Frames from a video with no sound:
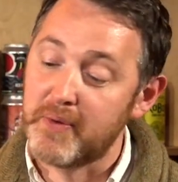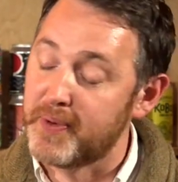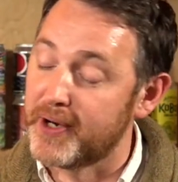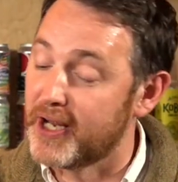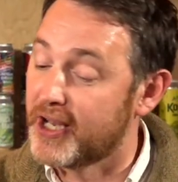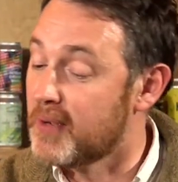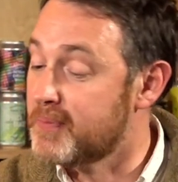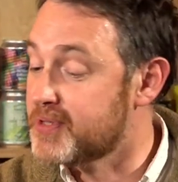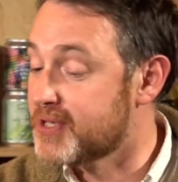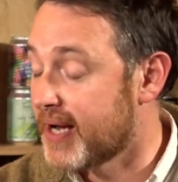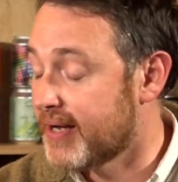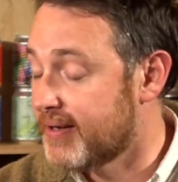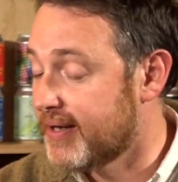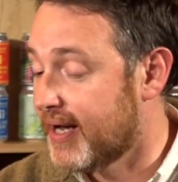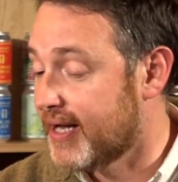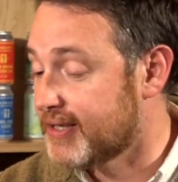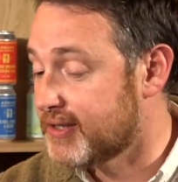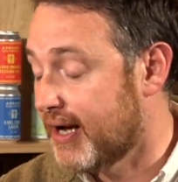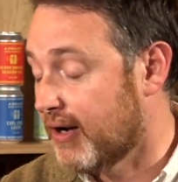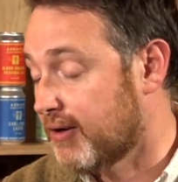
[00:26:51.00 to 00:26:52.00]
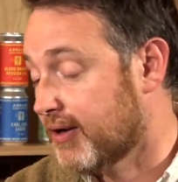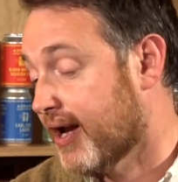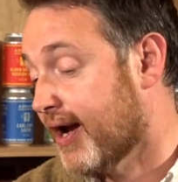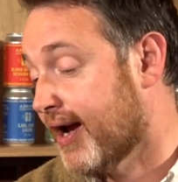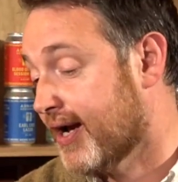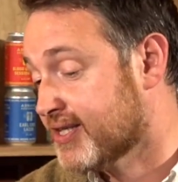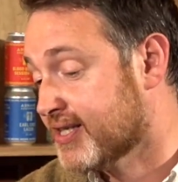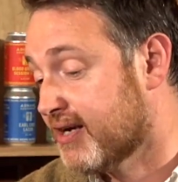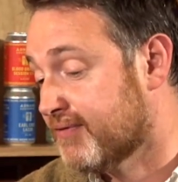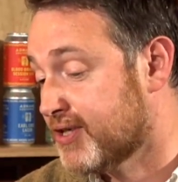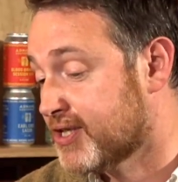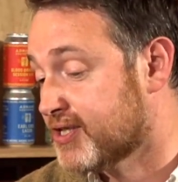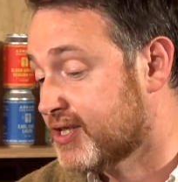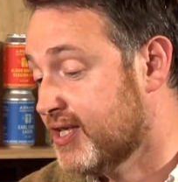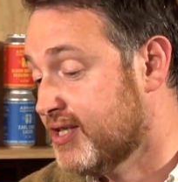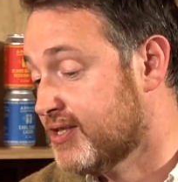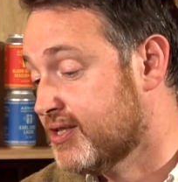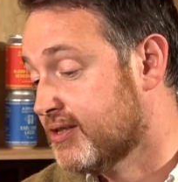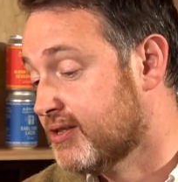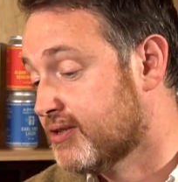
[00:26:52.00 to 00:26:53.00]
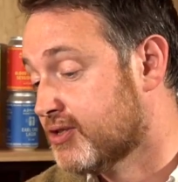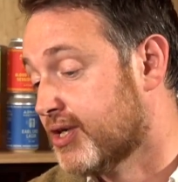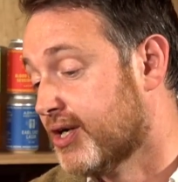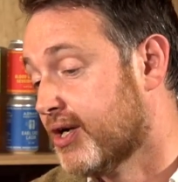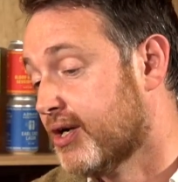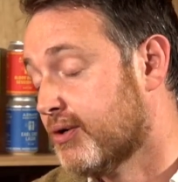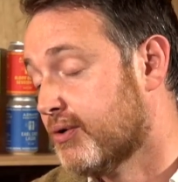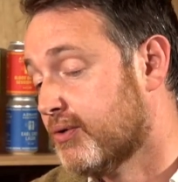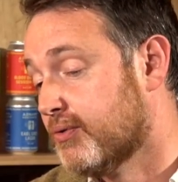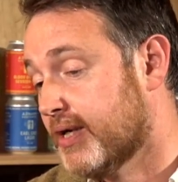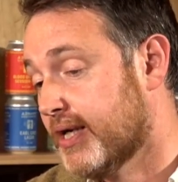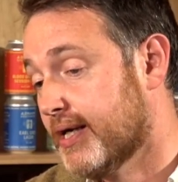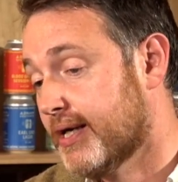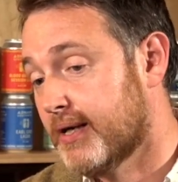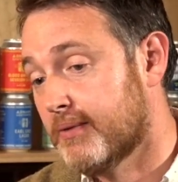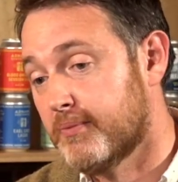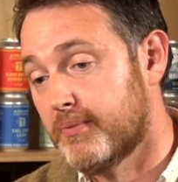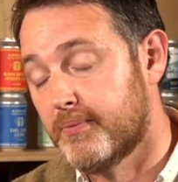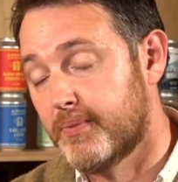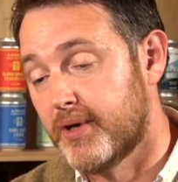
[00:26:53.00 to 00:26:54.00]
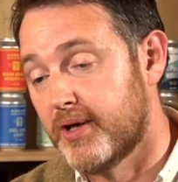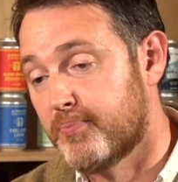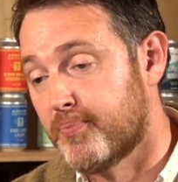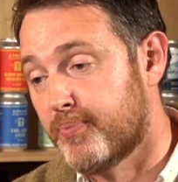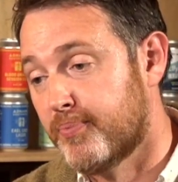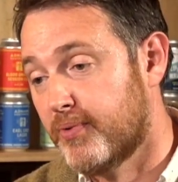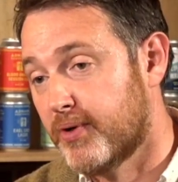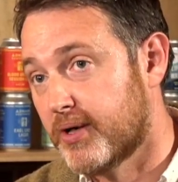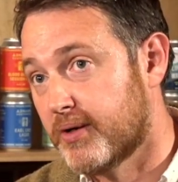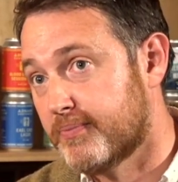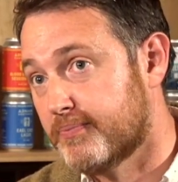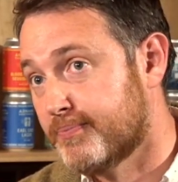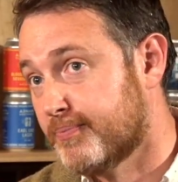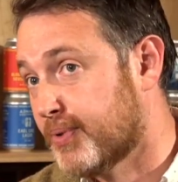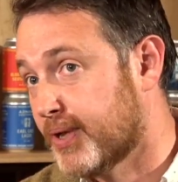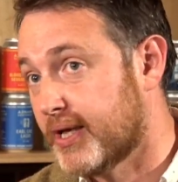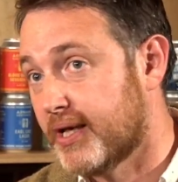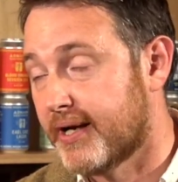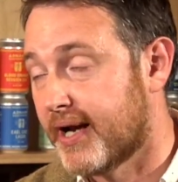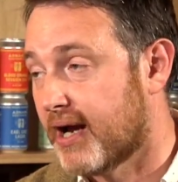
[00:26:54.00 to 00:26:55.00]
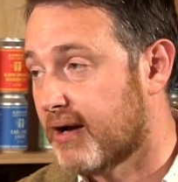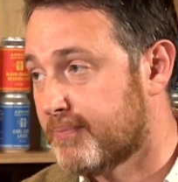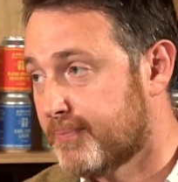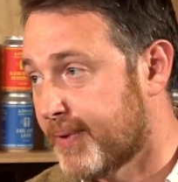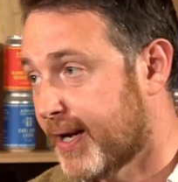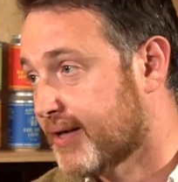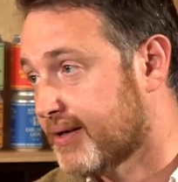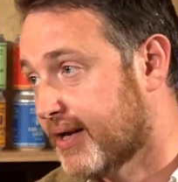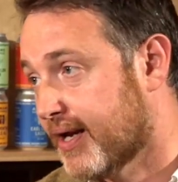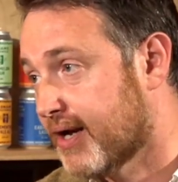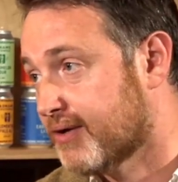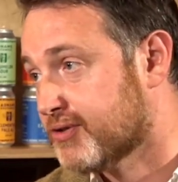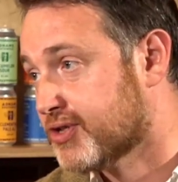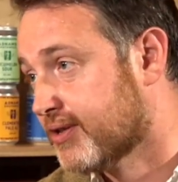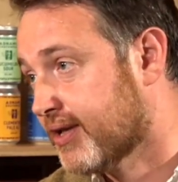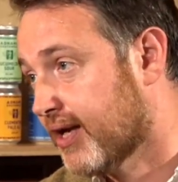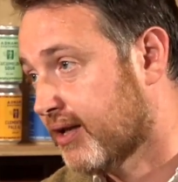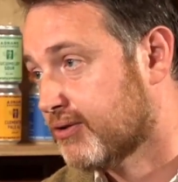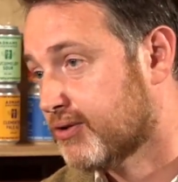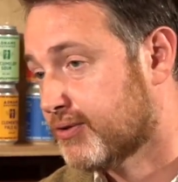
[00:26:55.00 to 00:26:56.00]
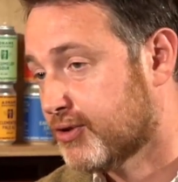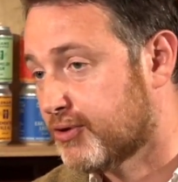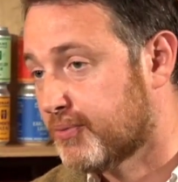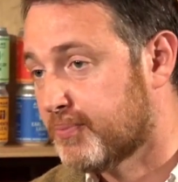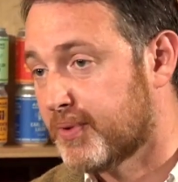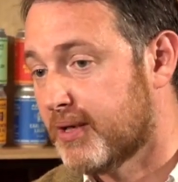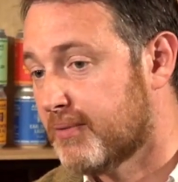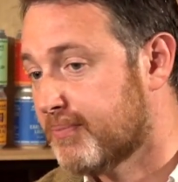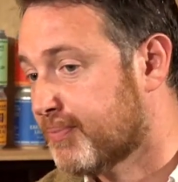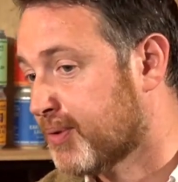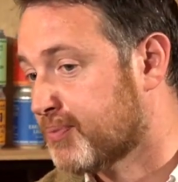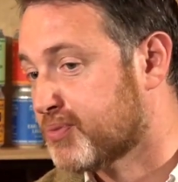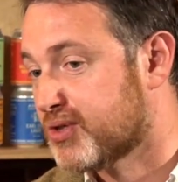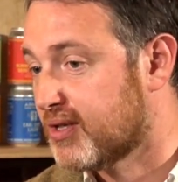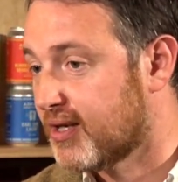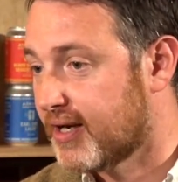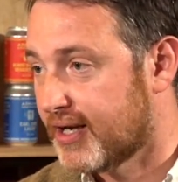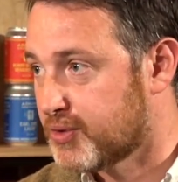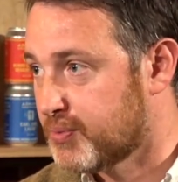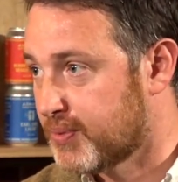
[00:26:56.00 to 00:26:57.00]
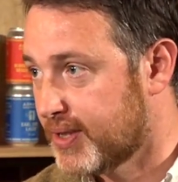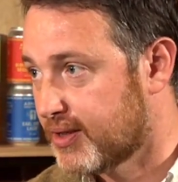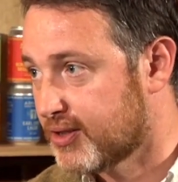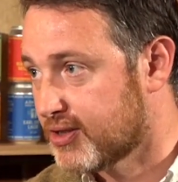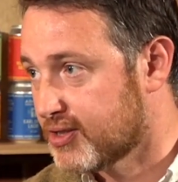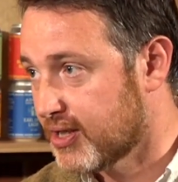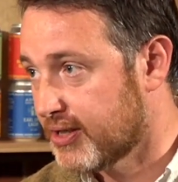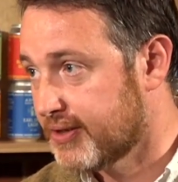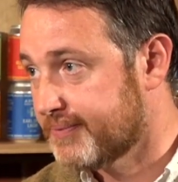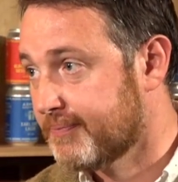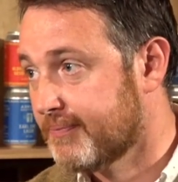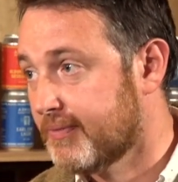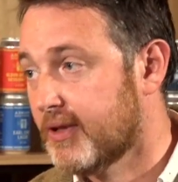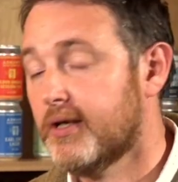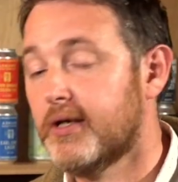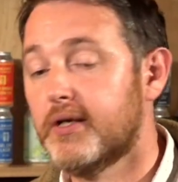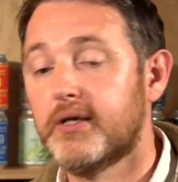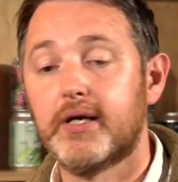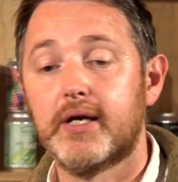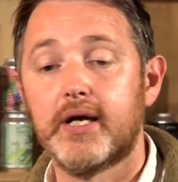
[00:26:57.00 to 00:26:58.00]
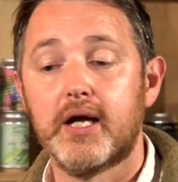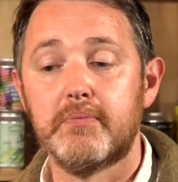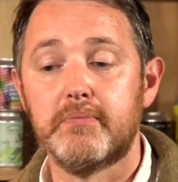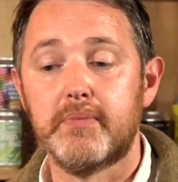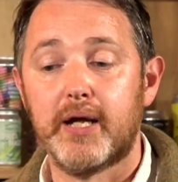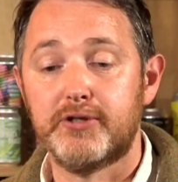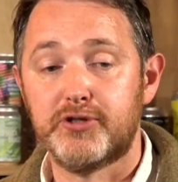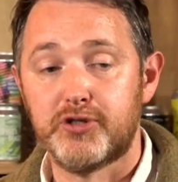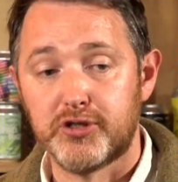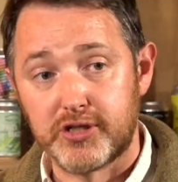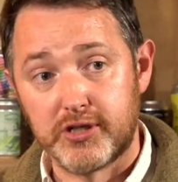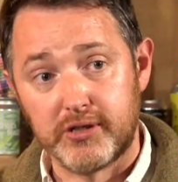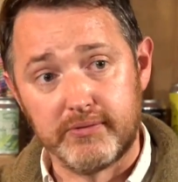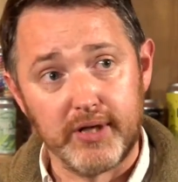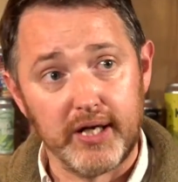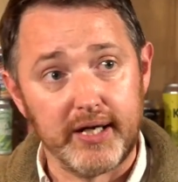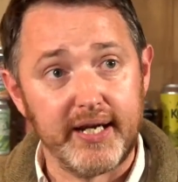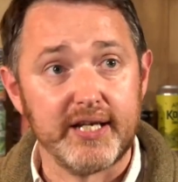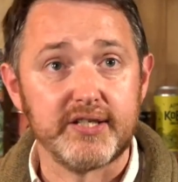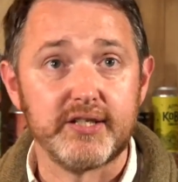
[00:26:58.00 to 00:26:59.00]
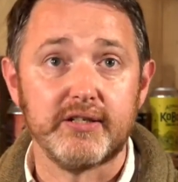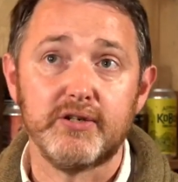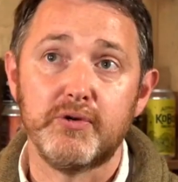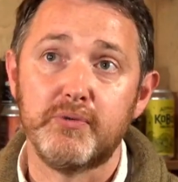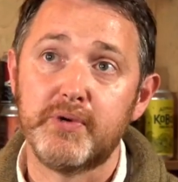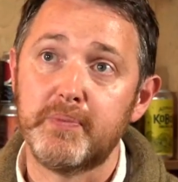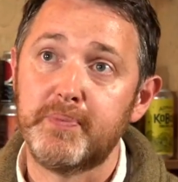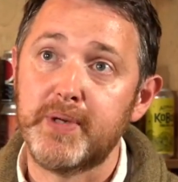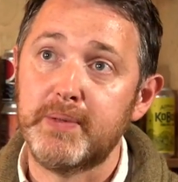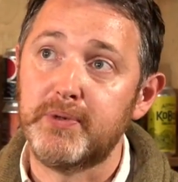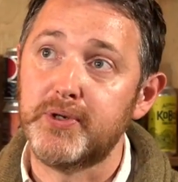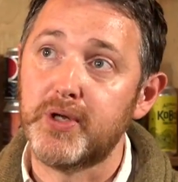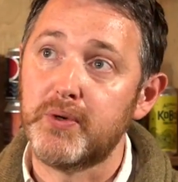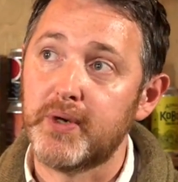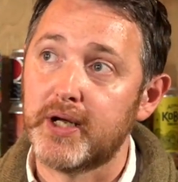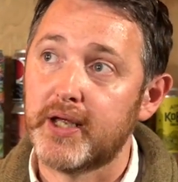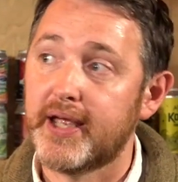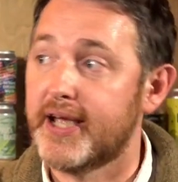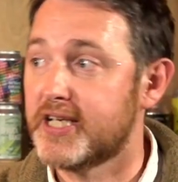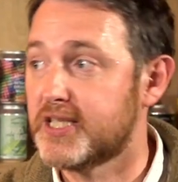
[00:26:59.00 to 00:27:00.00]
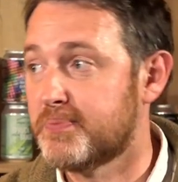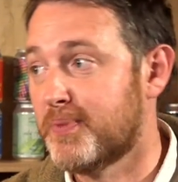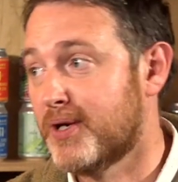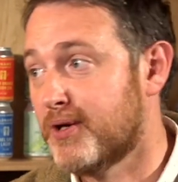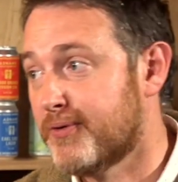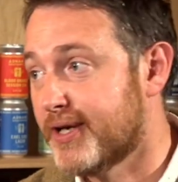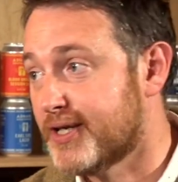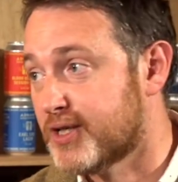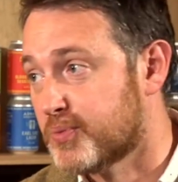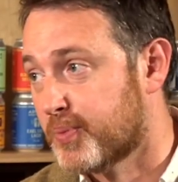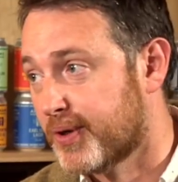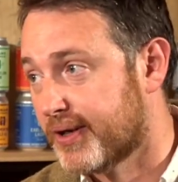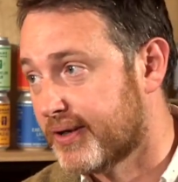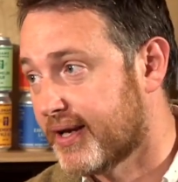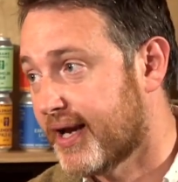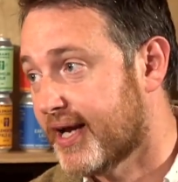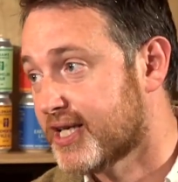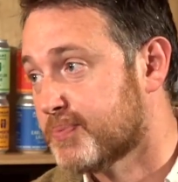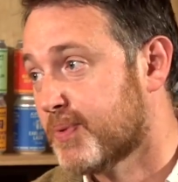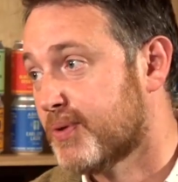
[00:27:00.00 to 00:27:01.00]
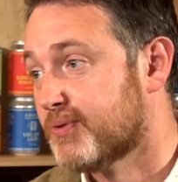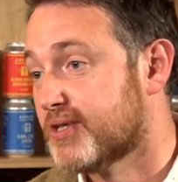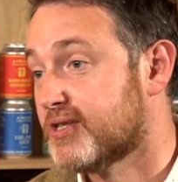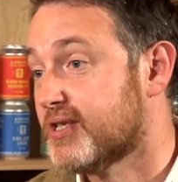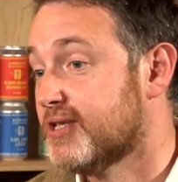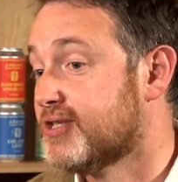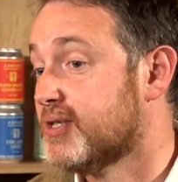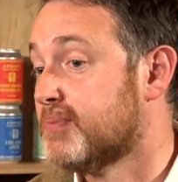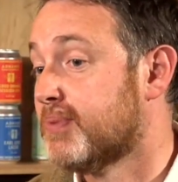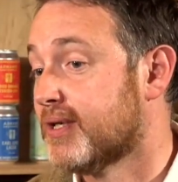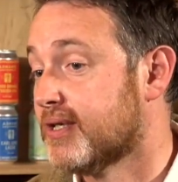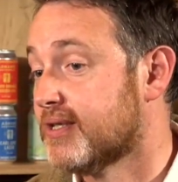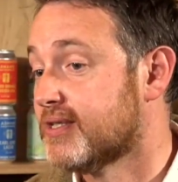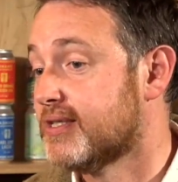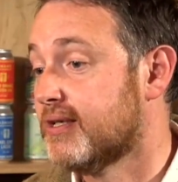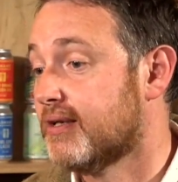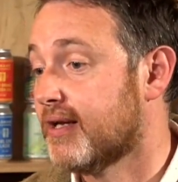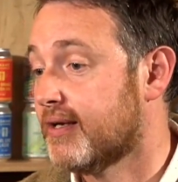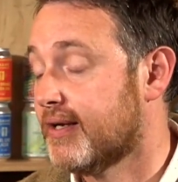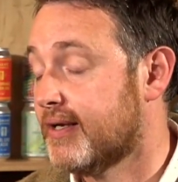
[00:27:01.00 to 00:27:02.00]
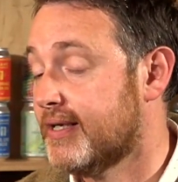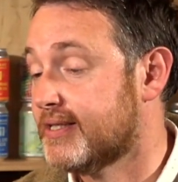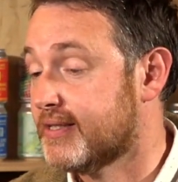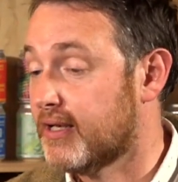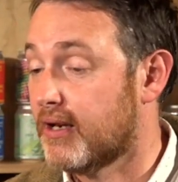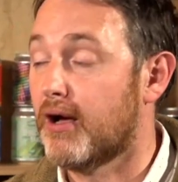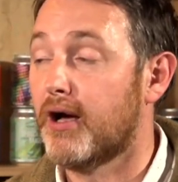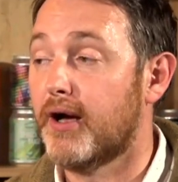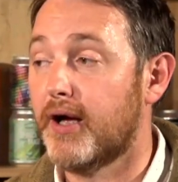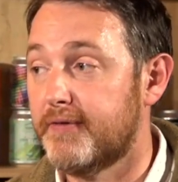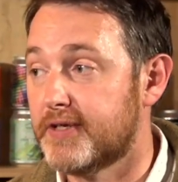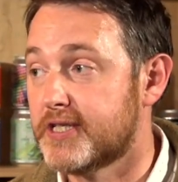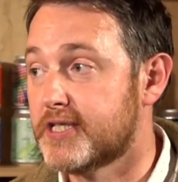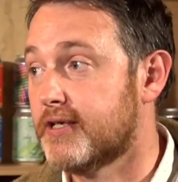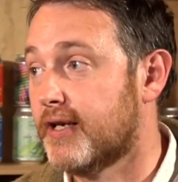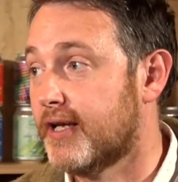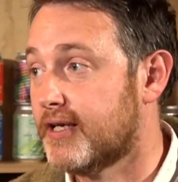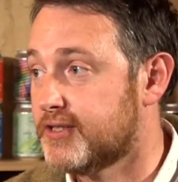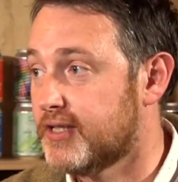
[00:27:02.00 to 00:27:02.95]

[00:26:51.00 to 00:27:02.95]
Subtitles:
But it comes out on cask every season, so we're bringing it out back now, so that will sort of be in pubs in the next week or so. And just to, I guess I don't know whether people know what cask beer is, but cask beer is essentially beer that still is live, it still has